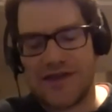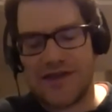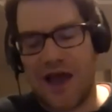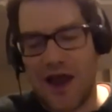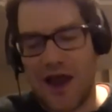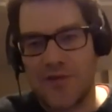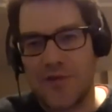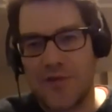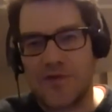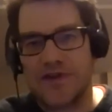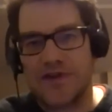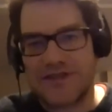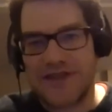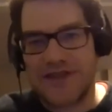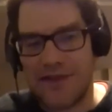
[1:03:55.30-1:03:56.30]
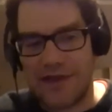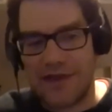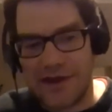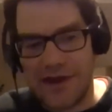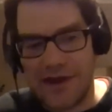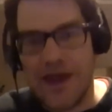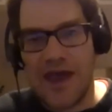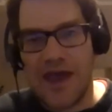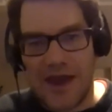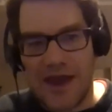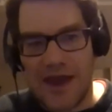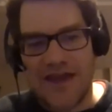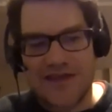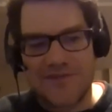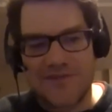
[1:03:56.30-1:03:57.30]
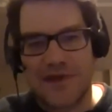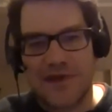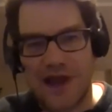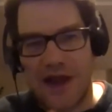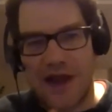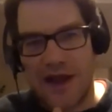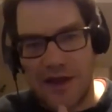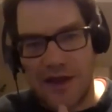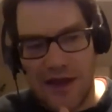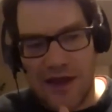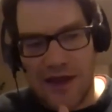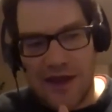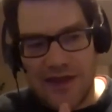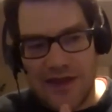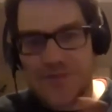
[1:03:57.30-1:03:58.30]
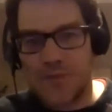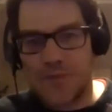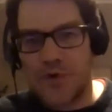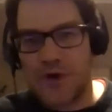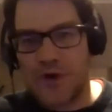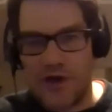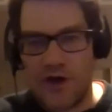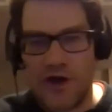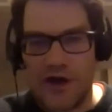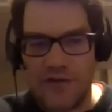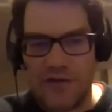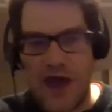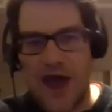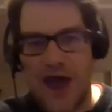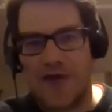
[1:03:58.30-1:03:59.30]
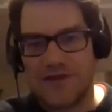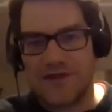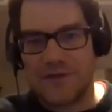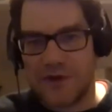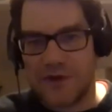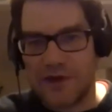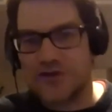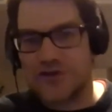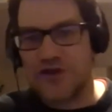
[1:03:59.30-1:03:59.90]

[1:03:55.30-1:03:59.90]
hire people to sell it, it has to be that's pretty good if you have something like